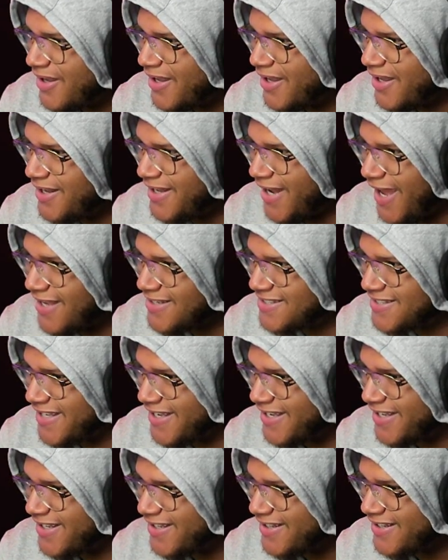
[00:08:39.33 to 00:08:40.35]
It dodged
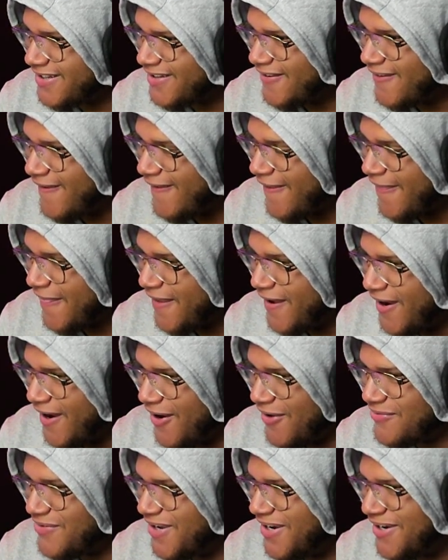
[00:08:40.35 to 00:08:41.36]
it.
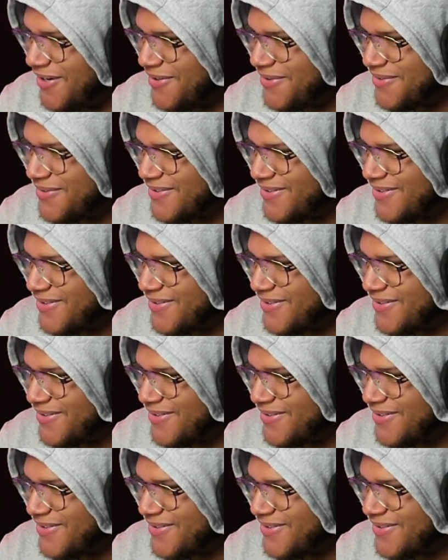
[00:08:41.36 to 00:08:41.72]
Oh, no.